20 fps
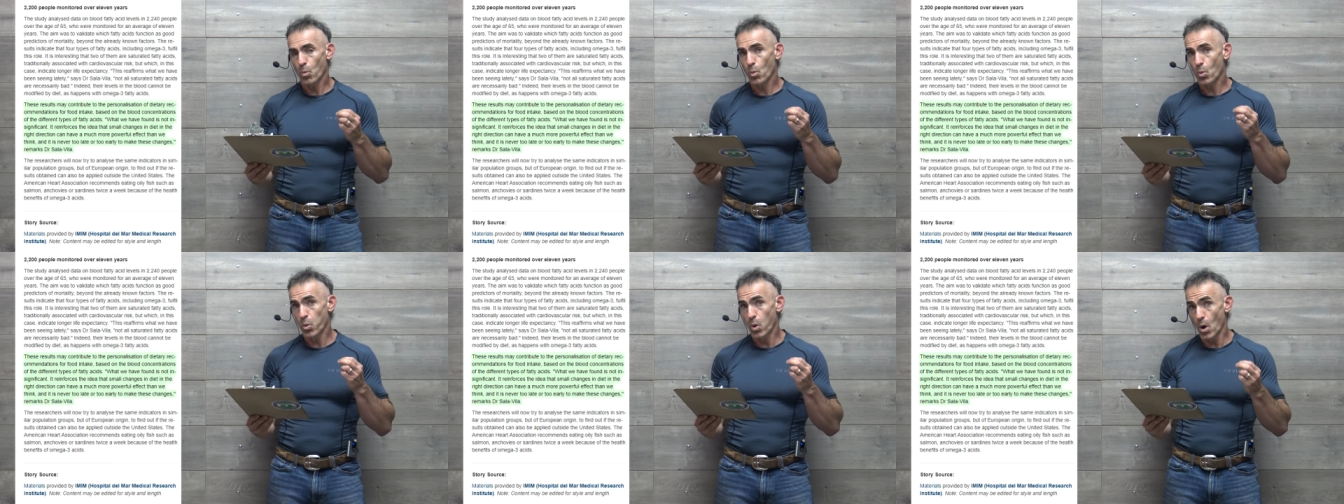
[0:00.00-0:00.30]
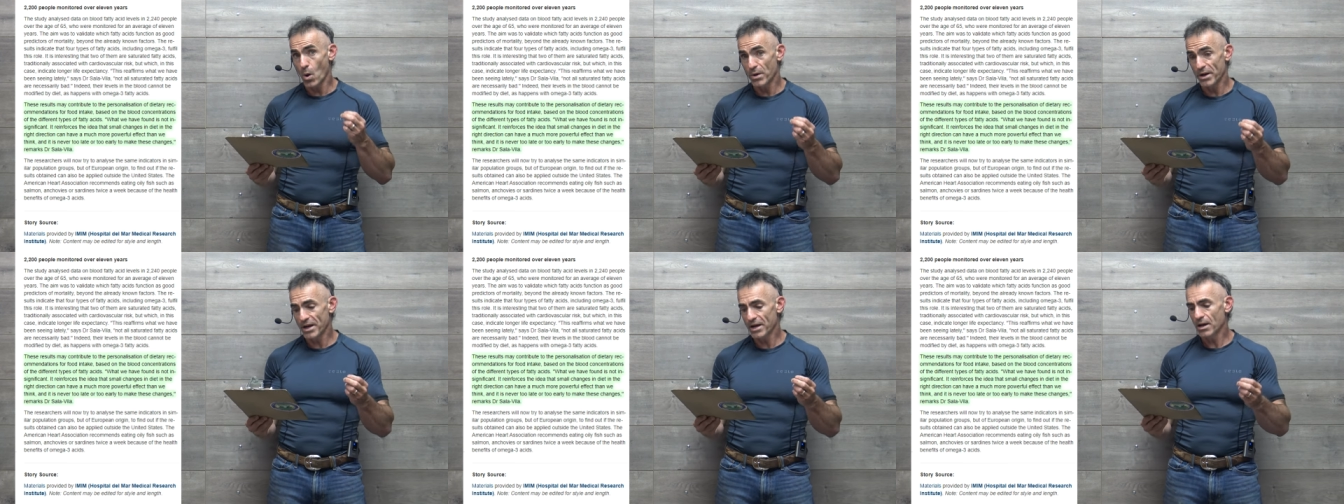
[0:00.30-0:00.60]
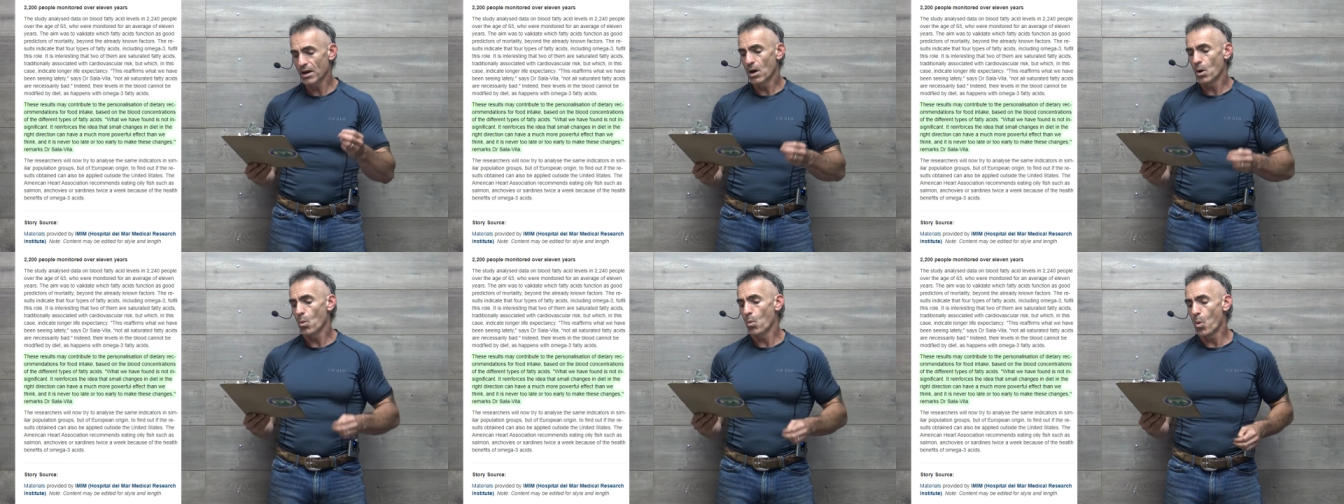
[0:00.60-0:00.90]

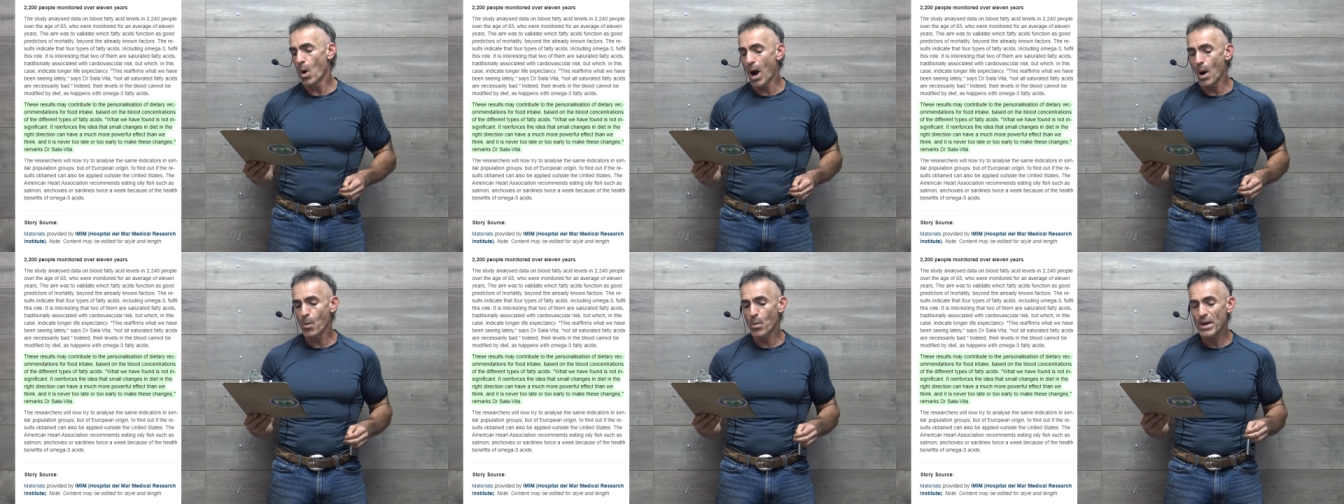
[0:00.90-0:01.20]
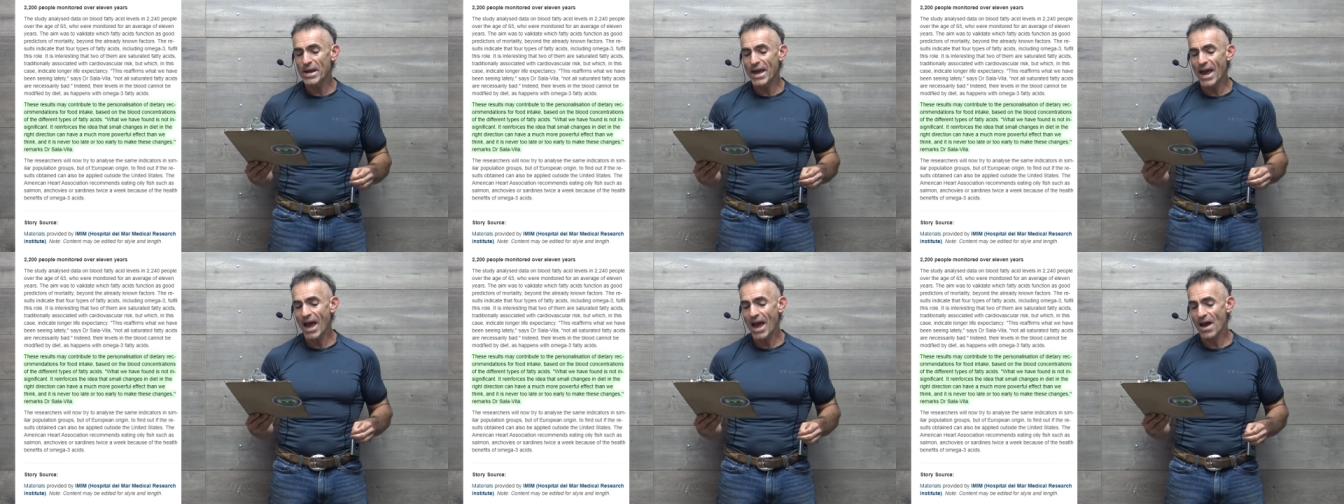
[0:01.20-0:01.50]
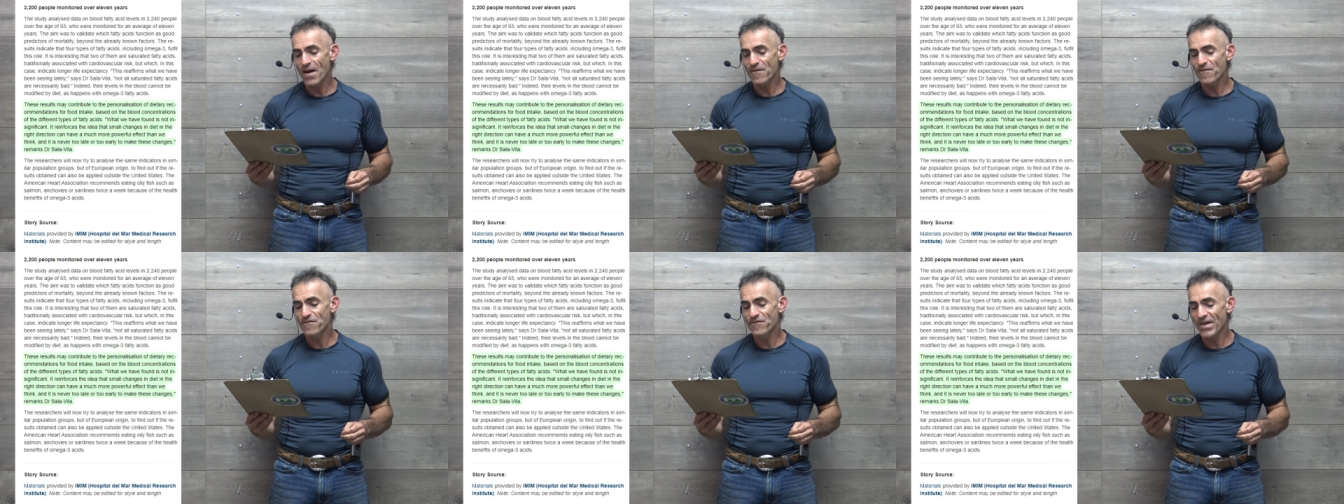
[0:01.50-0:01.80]
Quoting, what we
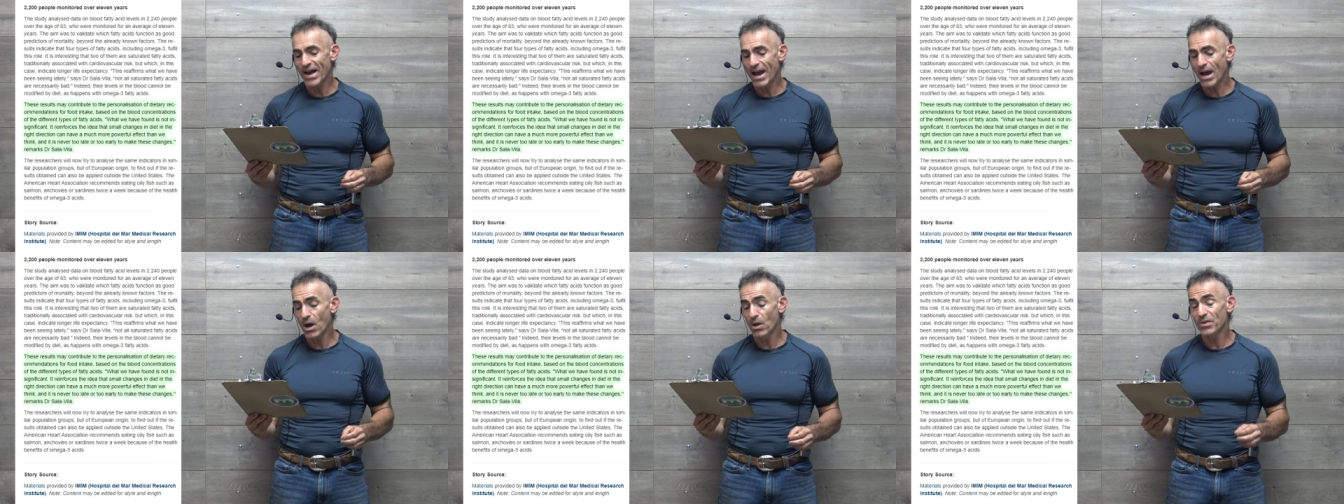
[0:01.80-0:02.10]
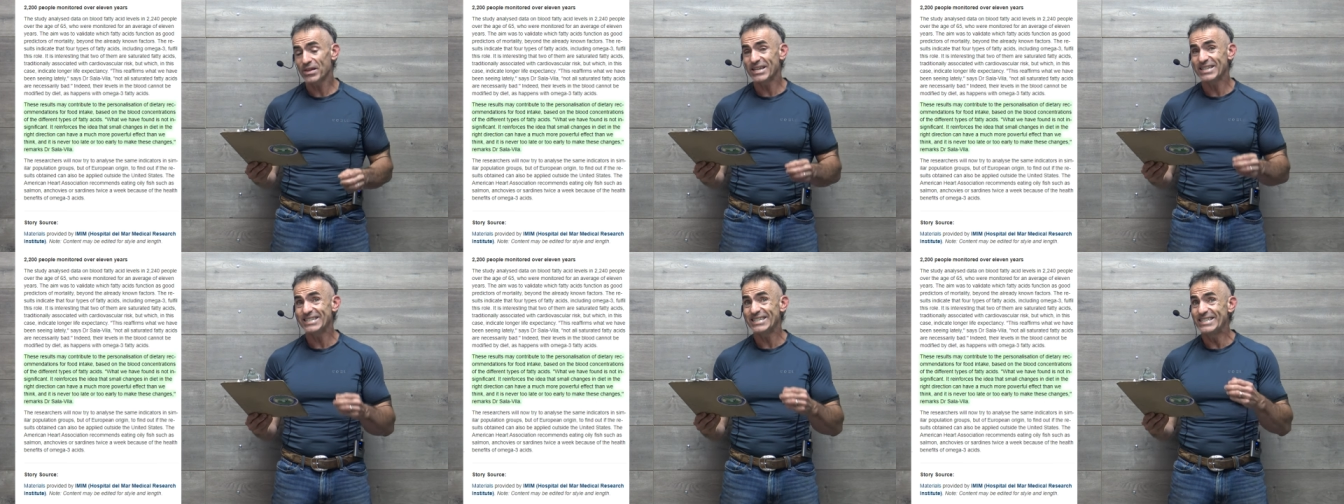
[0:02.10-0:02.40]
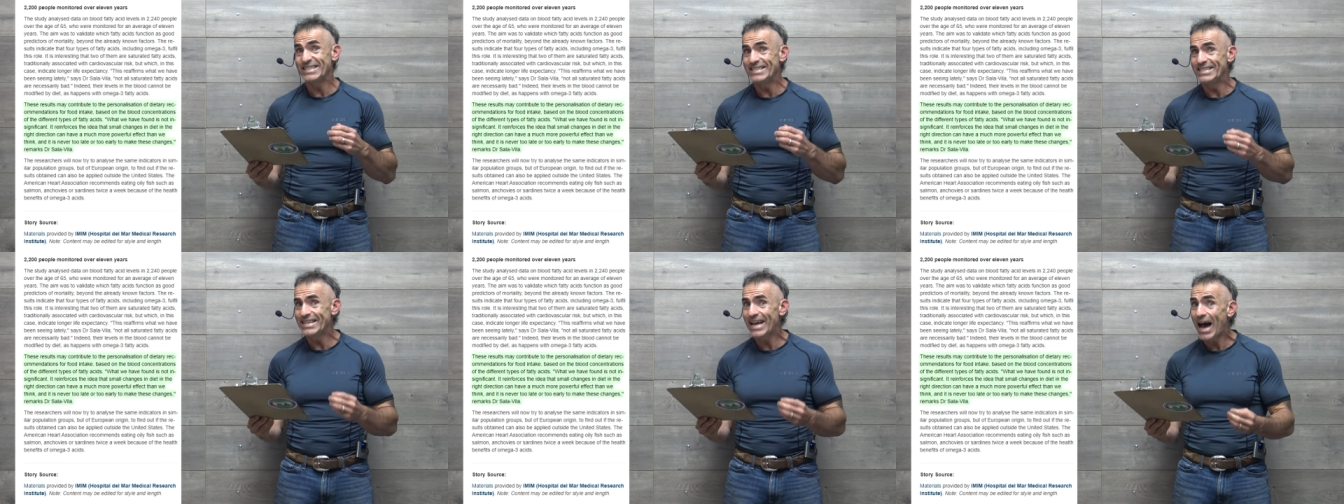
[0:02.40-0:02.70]
have found is
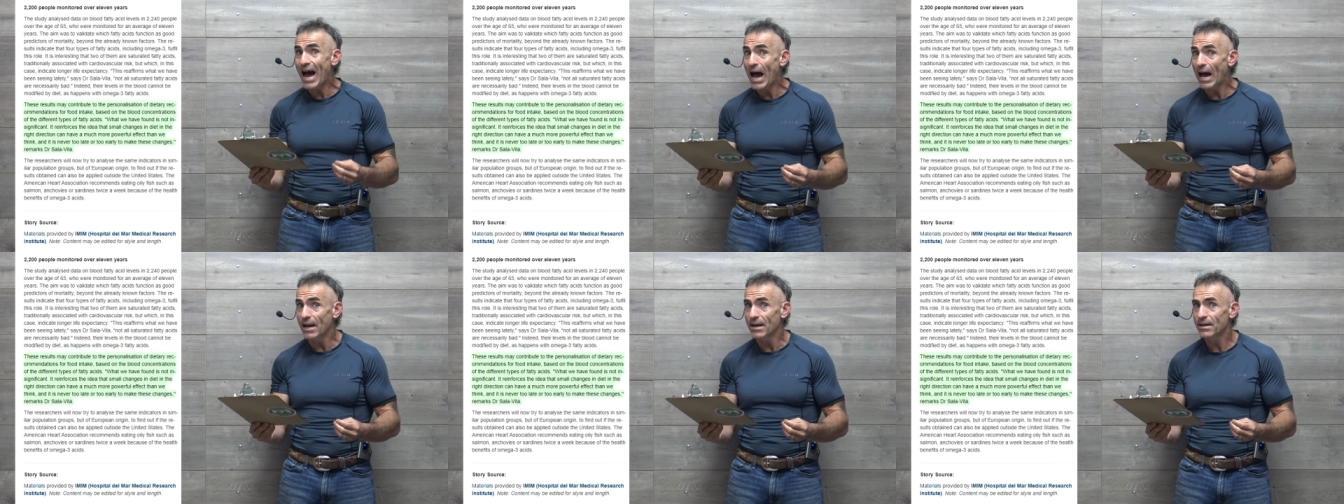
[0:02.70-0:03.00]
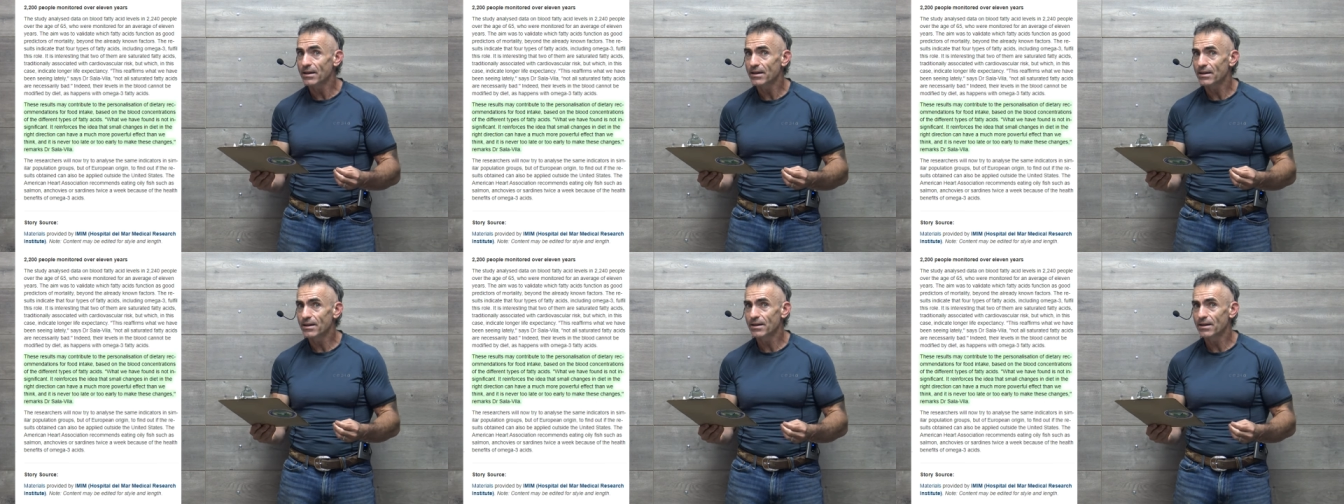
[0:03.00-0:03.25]
not,